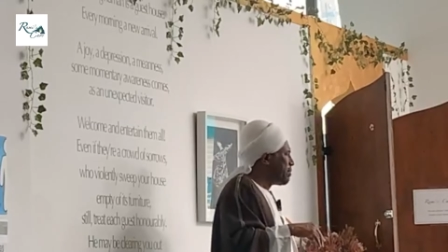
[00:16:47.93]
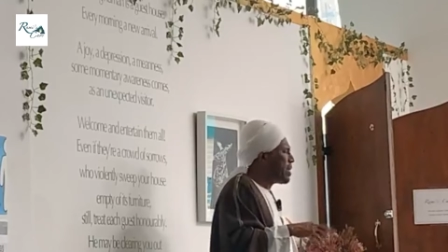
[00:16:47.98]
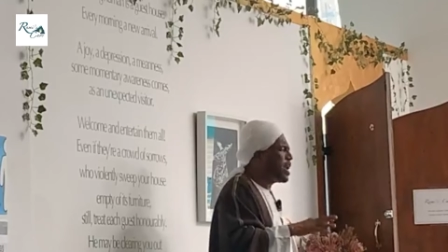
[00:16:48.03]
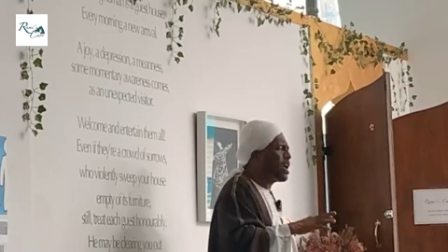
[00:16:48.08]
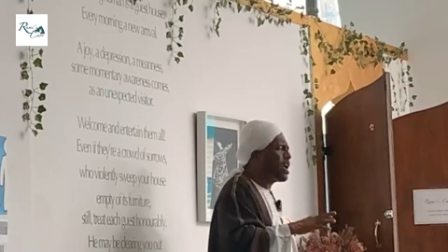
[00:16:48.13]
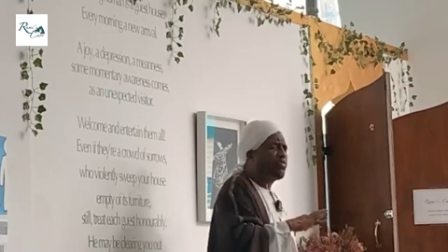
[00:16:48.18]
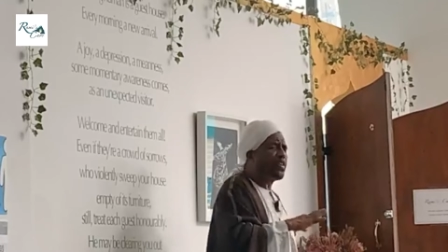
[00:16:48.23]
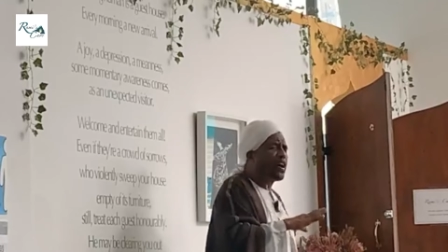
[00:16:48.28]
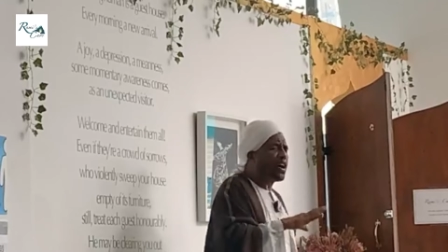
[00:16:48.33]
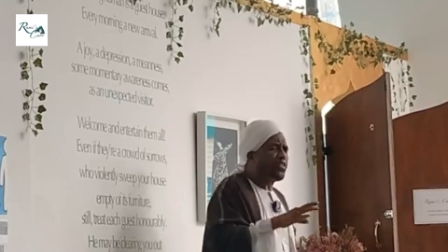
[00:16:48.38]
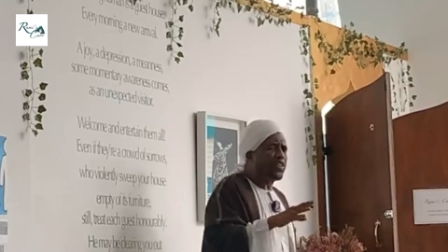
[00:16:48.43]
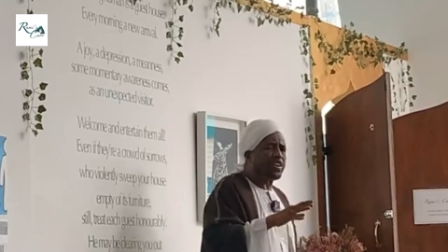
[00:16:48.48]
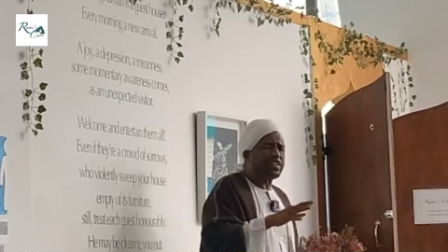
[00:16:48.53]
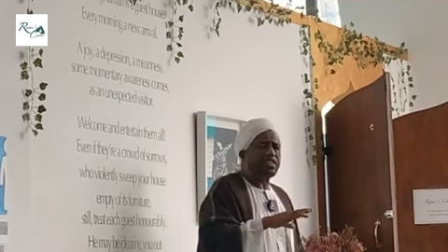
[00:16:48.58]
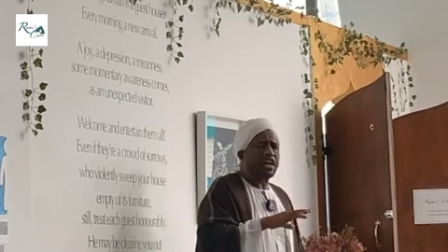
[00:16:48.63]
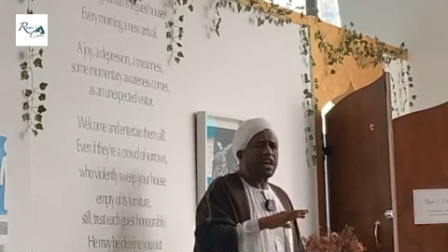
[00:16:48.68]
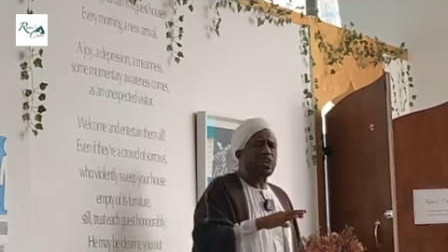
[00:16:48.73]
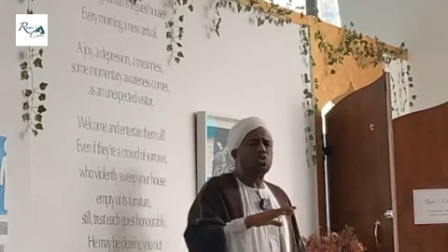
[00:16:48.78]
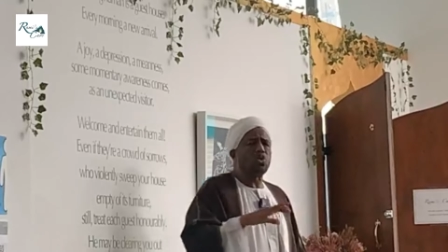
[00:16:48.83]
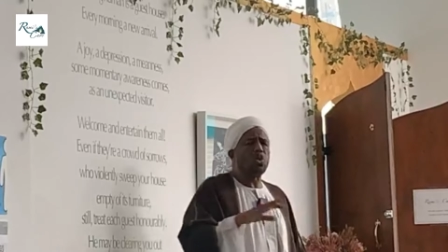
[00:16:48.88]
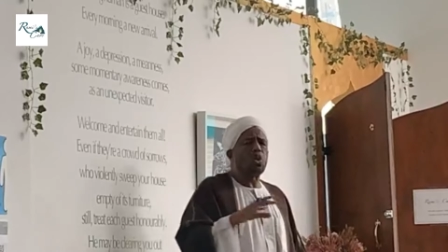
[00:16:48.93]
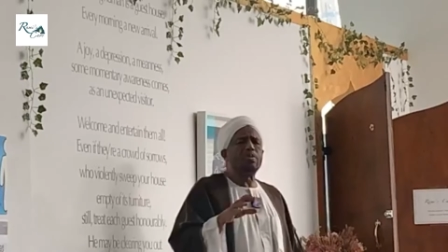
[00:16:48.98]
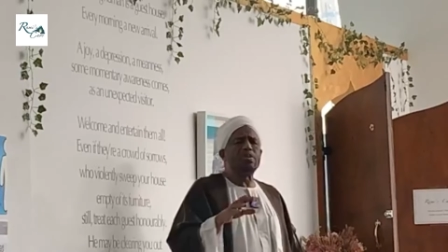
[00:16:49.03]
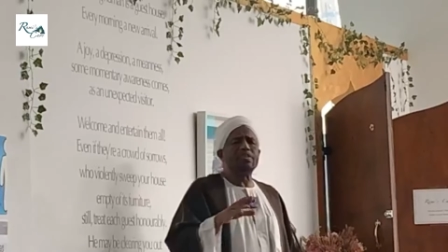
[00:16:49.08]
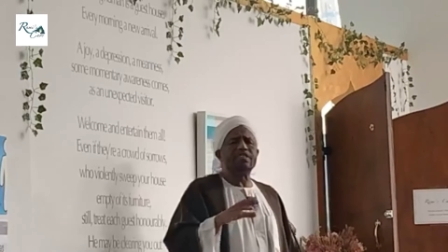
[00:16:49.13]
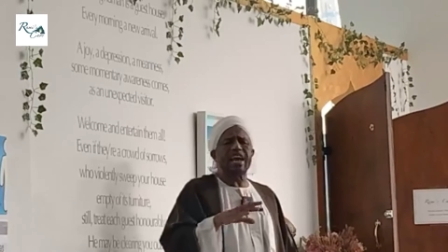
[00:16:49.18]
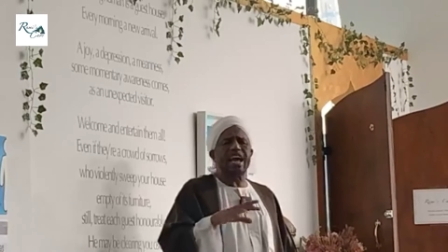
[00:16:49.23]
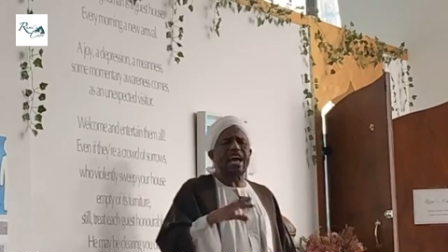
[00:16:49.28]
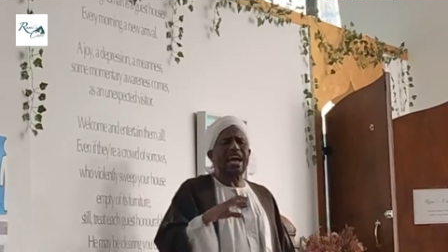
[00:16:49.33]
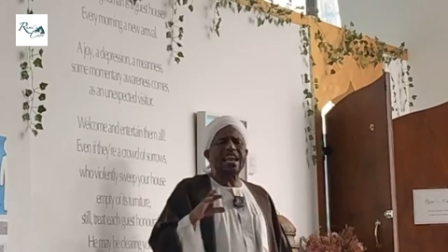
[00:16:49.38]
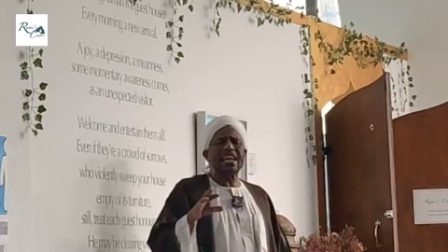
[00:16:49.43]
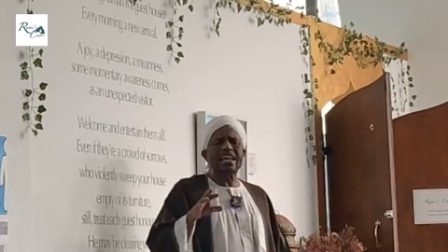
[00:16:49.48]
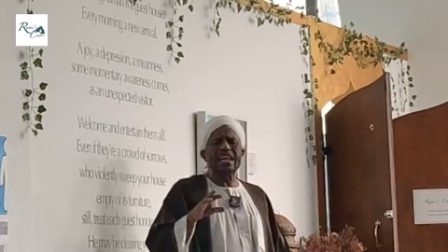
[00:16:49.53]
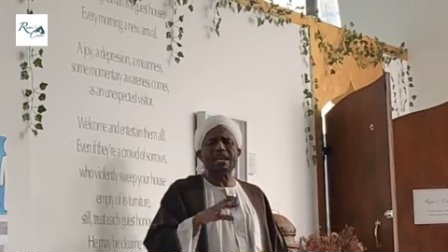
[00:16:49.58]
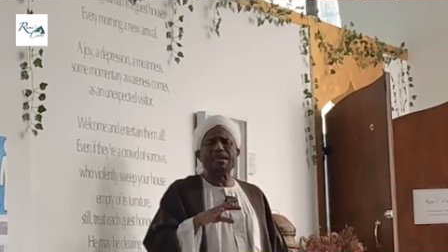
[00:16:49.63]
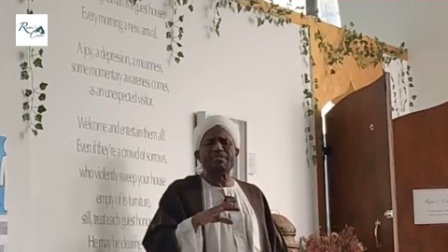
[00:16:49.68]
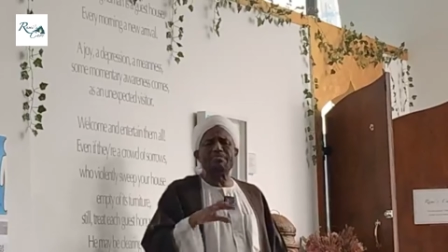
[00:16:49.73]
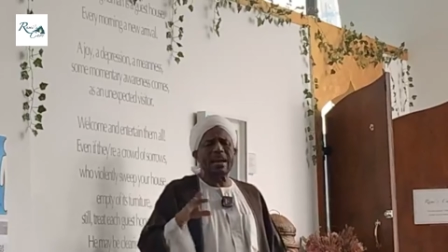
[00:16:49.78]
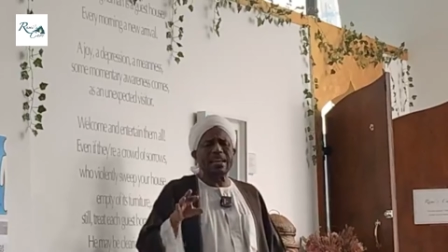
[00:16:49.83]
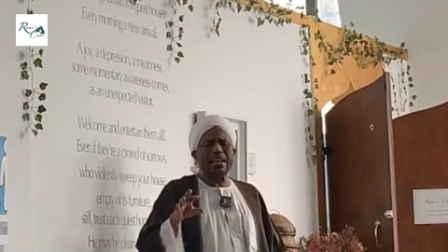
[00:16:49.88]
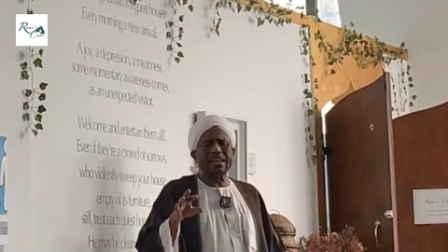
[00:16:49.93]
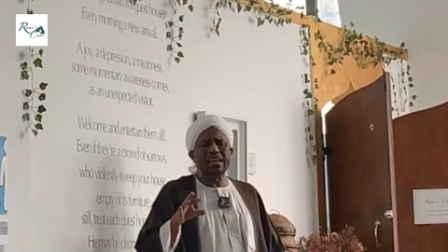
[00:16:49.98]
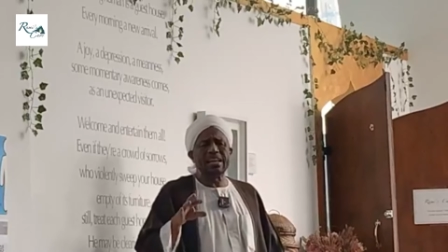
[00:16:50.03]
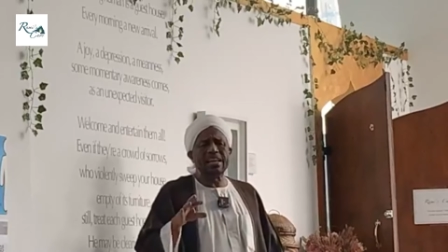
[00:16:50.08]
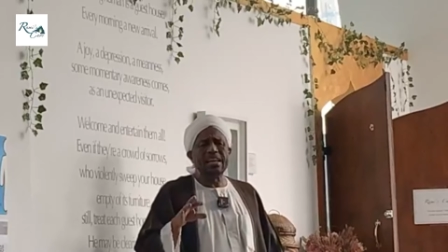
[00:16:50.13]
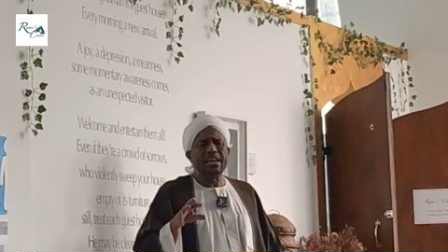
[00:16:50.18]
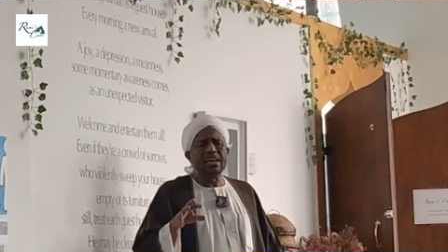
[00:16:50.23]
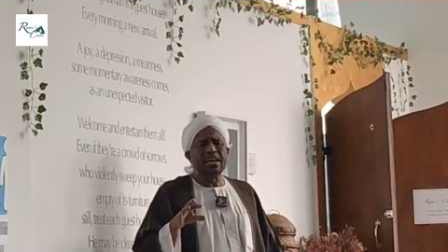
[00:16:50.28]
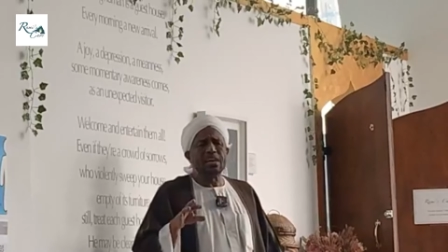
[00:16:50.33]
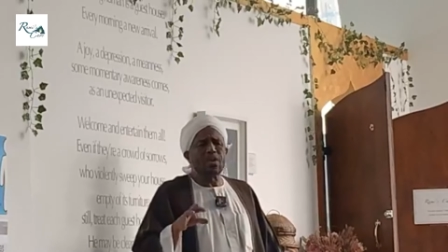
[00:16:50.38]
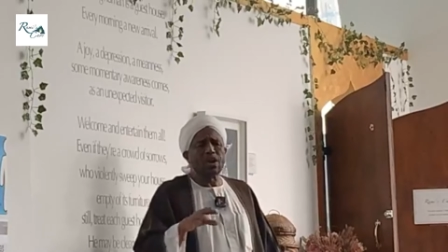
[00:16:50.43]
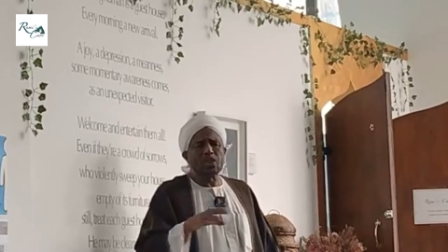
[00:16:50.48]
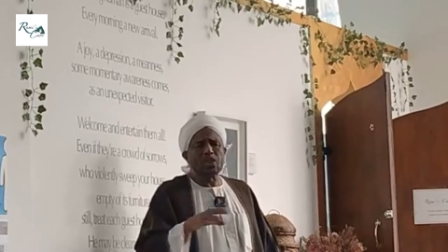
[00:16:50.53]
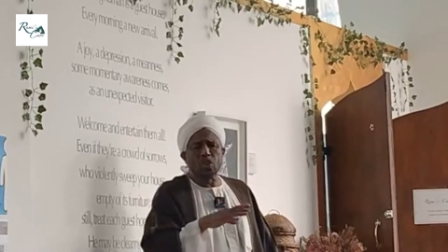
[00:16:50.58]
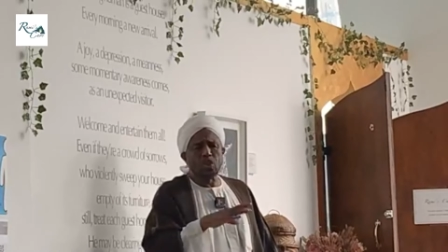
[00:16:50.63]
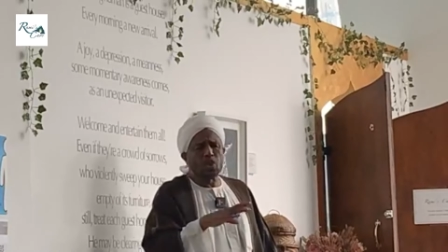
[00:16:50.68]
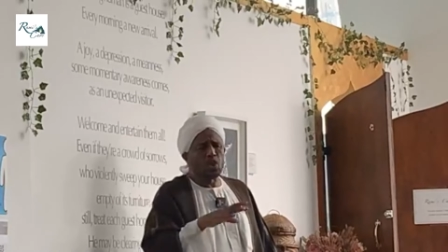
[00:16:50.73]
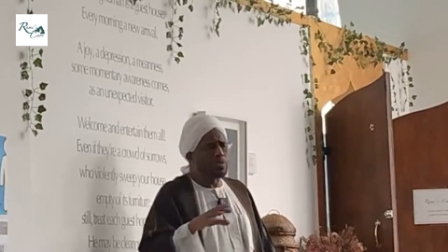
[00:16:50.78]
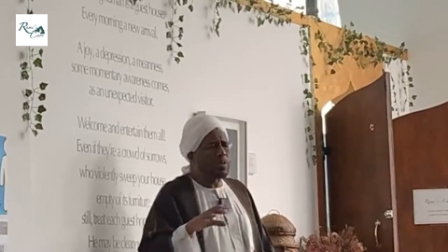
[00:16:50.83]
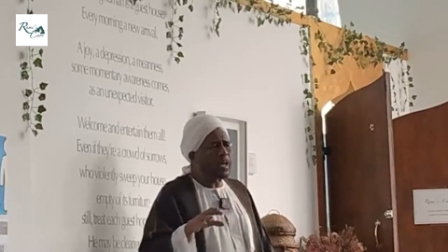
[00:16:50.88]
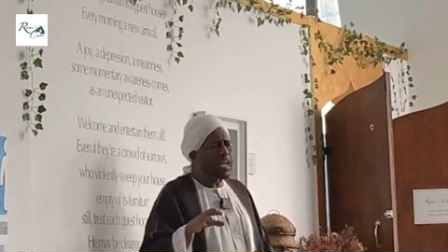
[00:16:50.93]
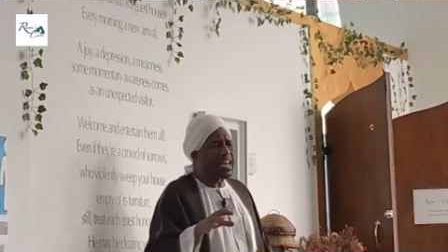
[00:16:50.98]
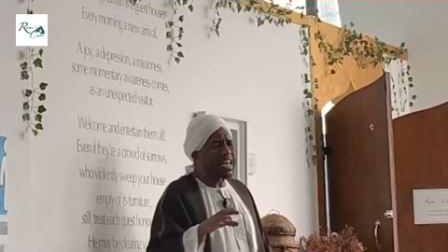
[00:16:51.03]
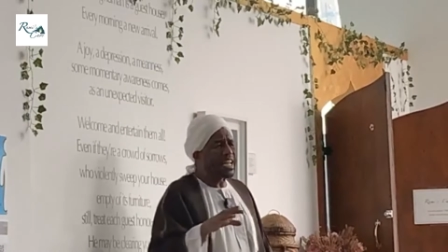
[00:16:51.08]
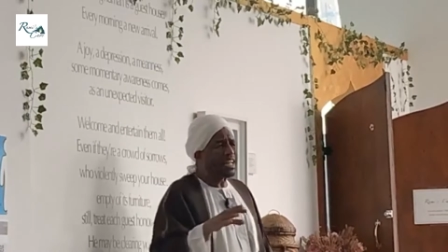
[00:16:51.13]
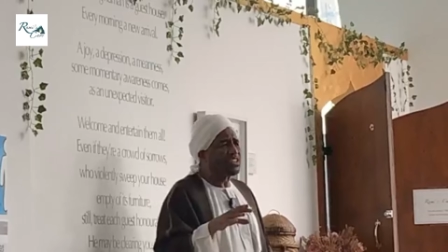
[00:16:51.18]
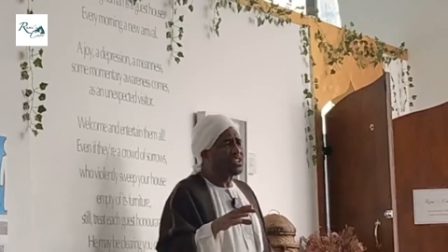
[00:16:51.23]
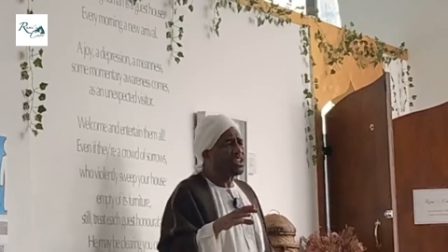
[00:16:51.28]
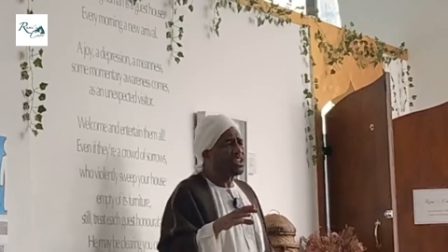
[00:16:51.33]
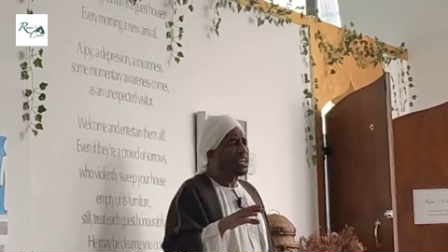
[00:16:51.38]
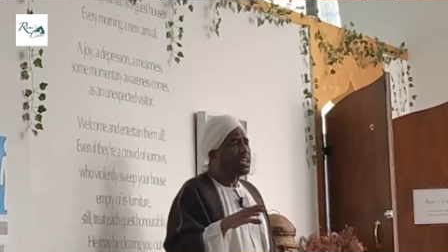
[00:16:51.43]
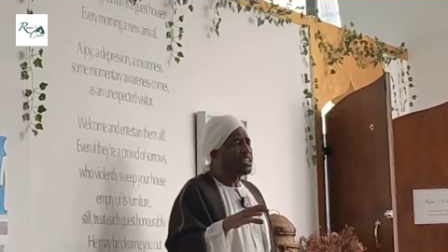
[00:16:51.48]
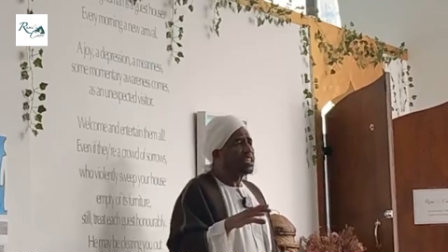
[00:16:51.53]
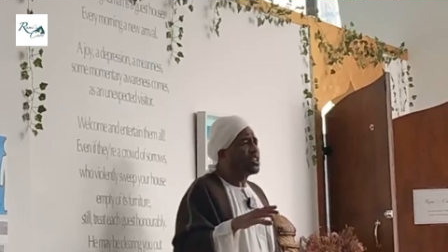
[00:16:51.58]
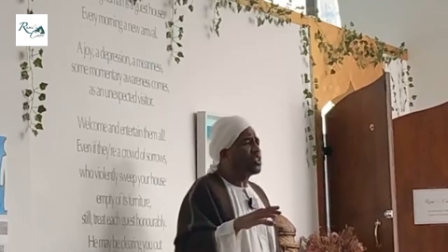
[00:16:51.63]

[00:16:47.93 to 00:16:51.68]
Many of us are too busy earning money wanting to be rich,